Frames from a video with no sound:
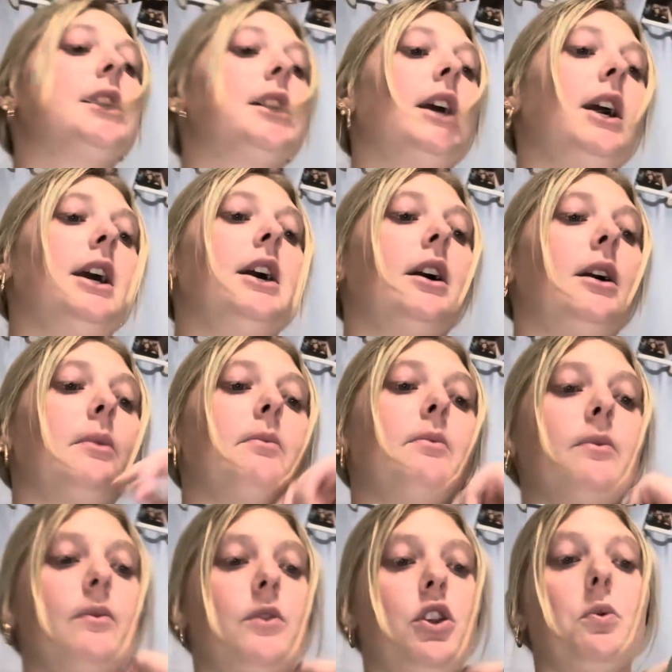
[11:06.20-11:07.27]

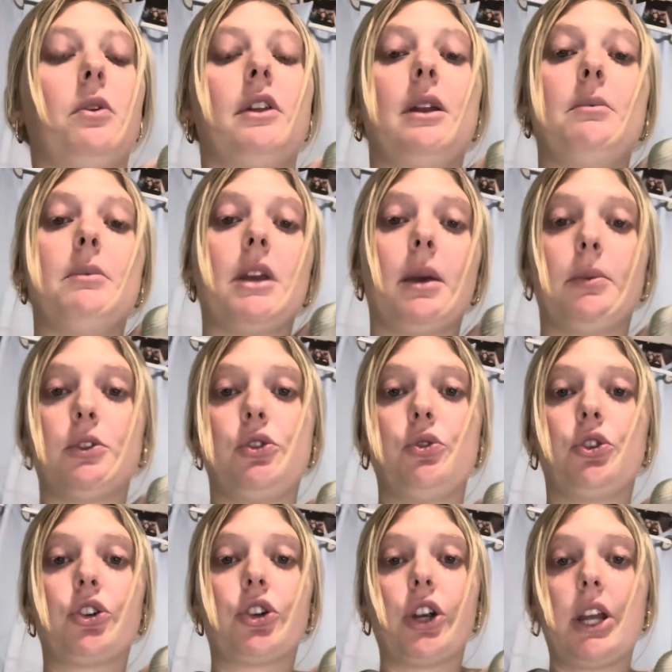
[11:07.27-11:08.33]
You will then be able to
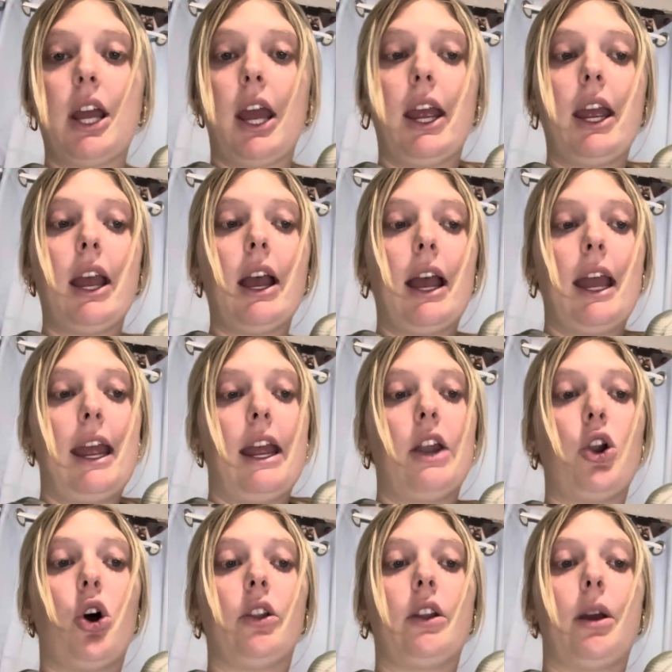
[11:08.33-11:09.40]
create an
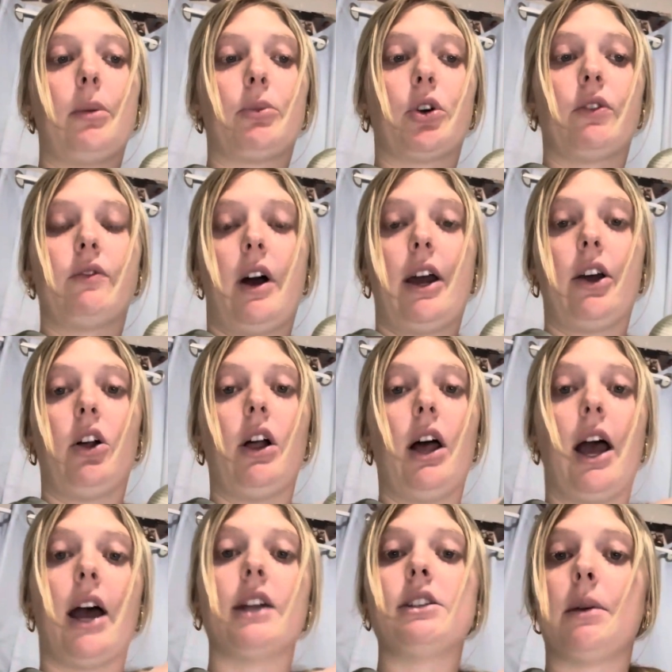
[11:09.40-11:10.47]
online profile
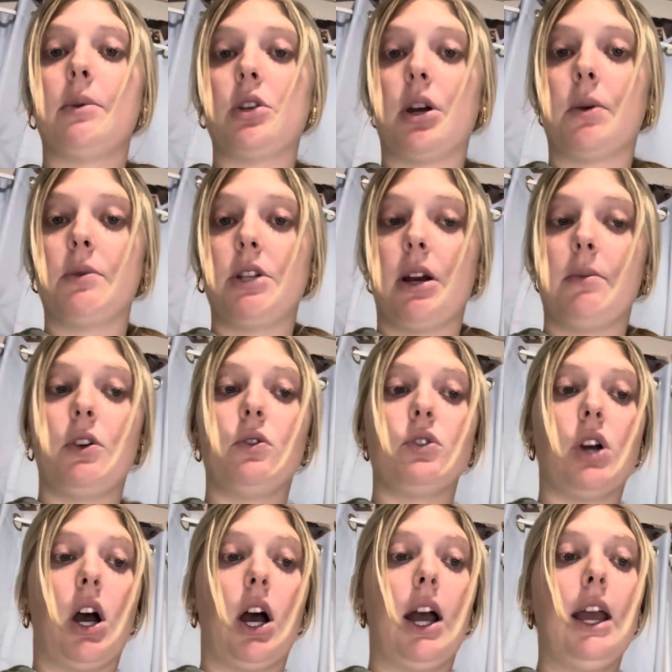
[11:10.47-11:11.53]
at
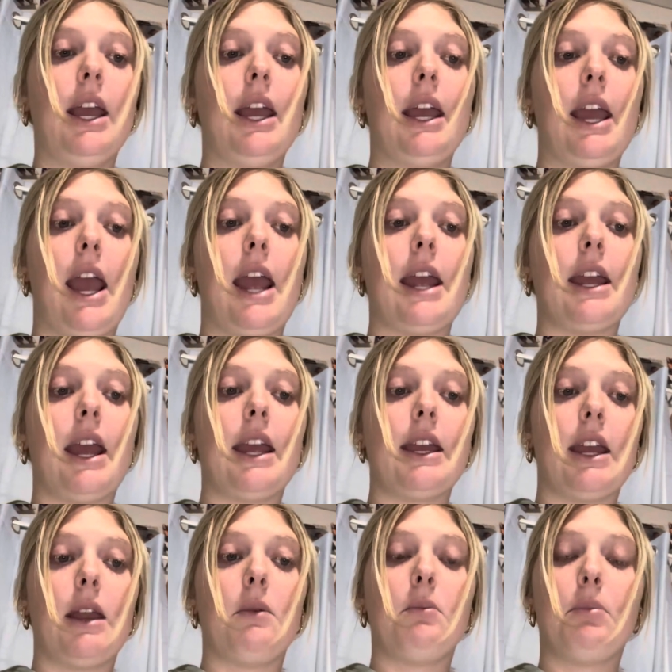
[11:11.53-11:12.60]

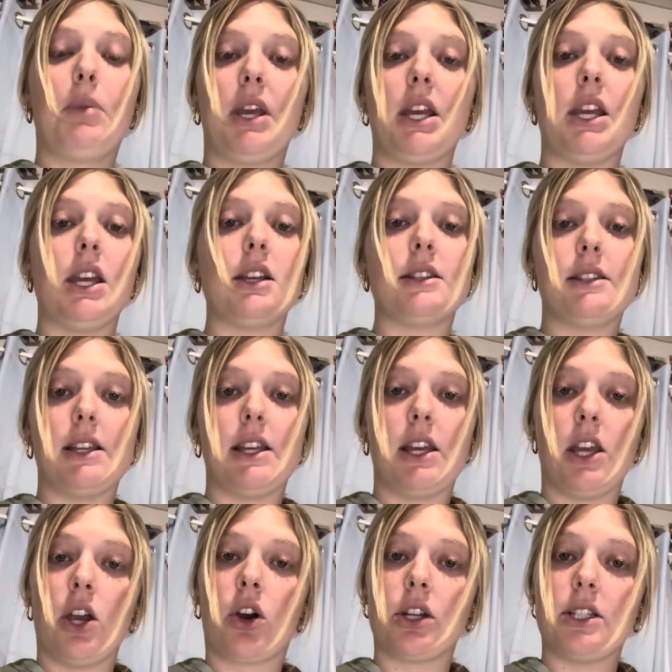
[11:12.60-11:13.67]

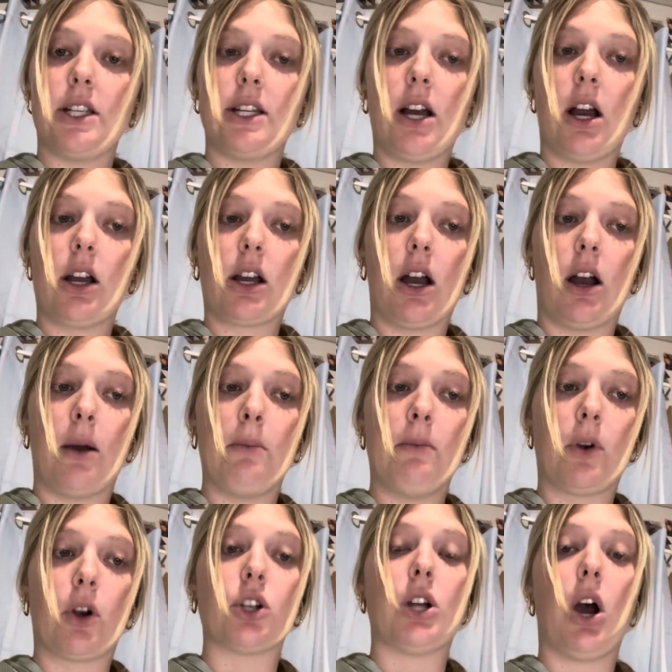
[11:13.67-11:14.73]
www.aanpcert.com
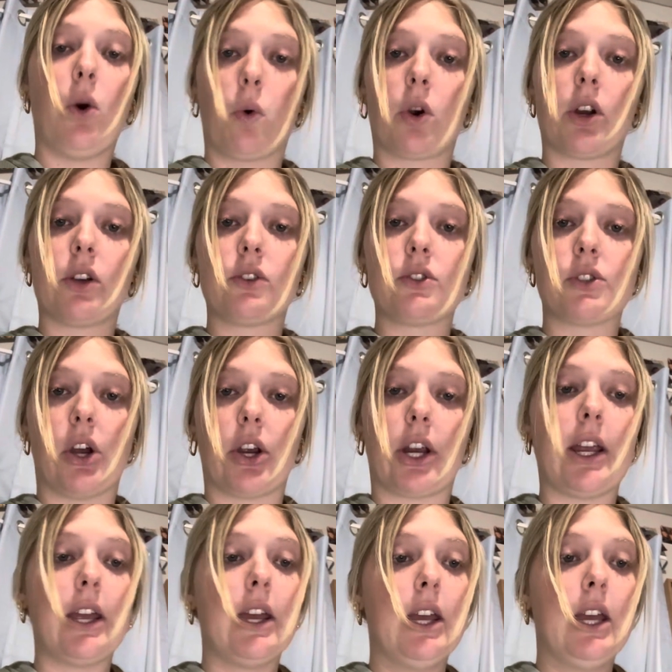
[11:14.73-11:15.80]
or .org,
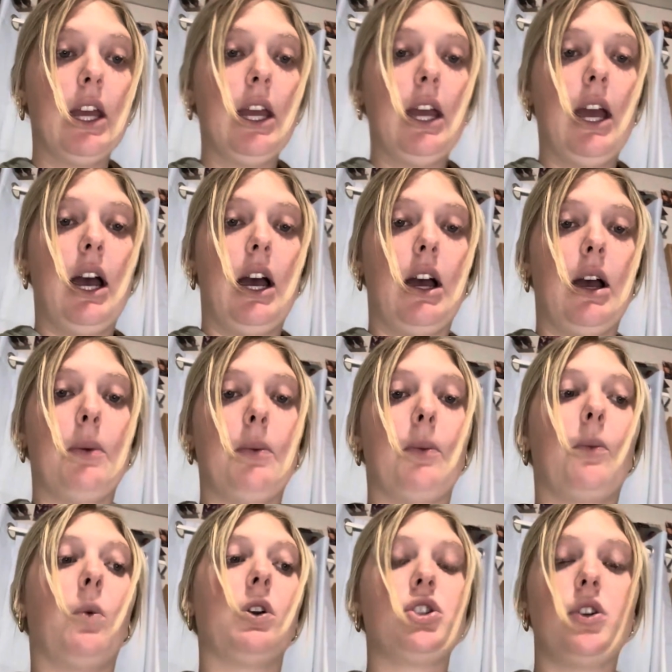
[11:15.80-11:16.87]
sorry.
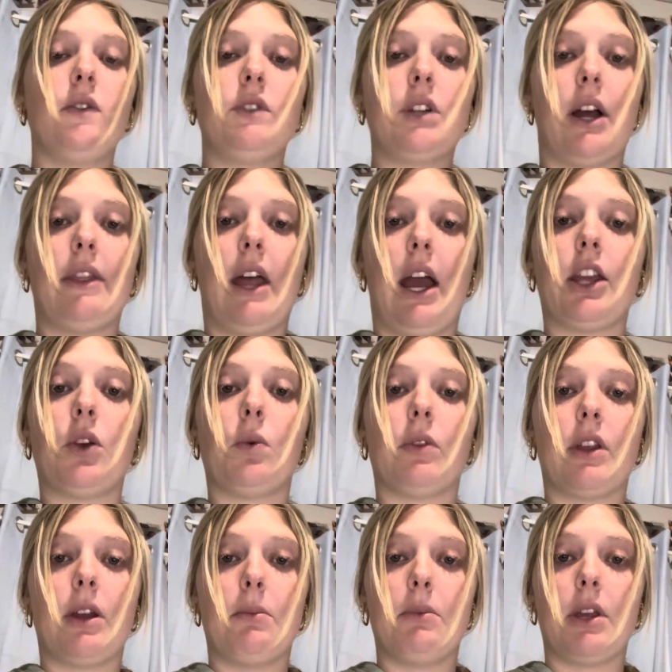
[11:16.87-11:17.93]
Once you've done that, you will
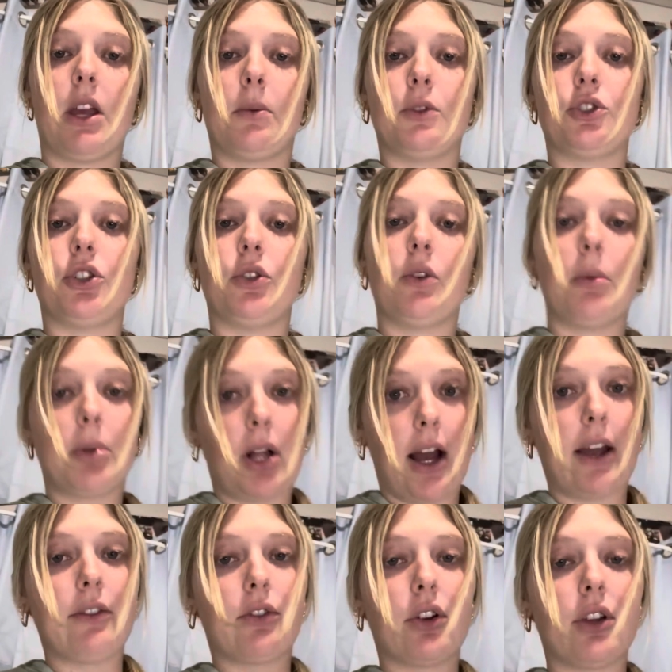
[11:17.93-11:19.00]
then be able to
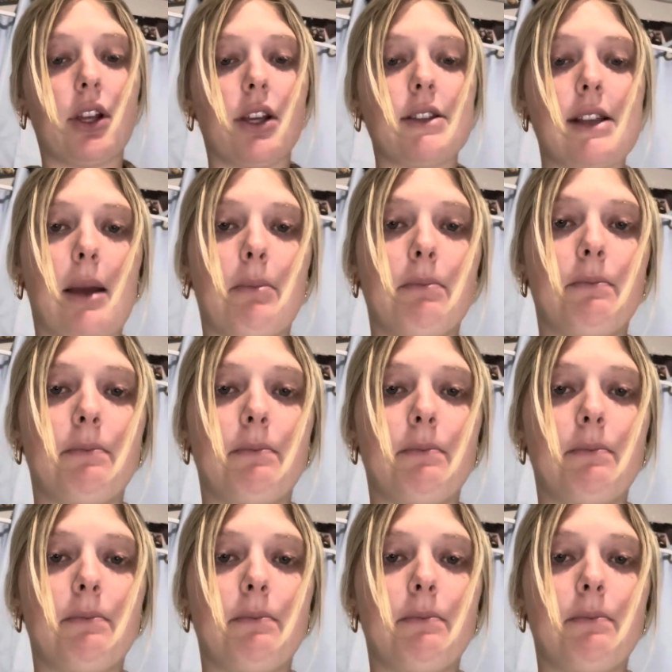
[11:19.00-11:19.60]
apply for the exam.